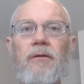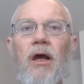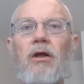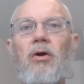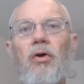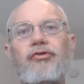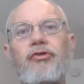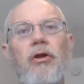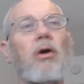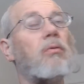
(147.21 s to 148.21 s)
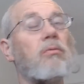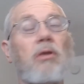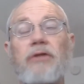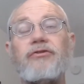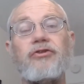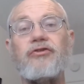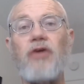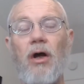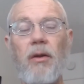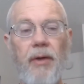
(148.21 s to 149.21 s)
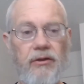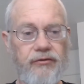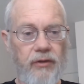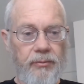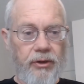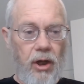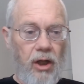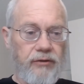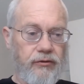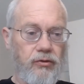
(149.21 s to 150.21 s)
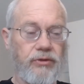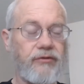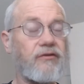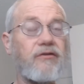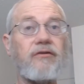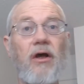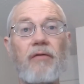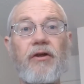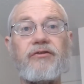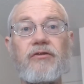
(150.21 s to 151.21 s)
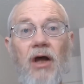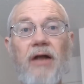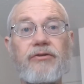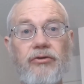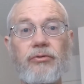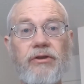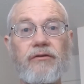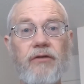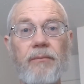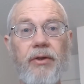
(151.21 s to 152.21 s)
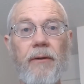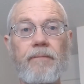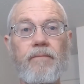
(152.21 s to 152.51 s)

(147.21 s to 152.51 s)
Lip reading: And of course, let's just talk about some of the consequences of us not doing something.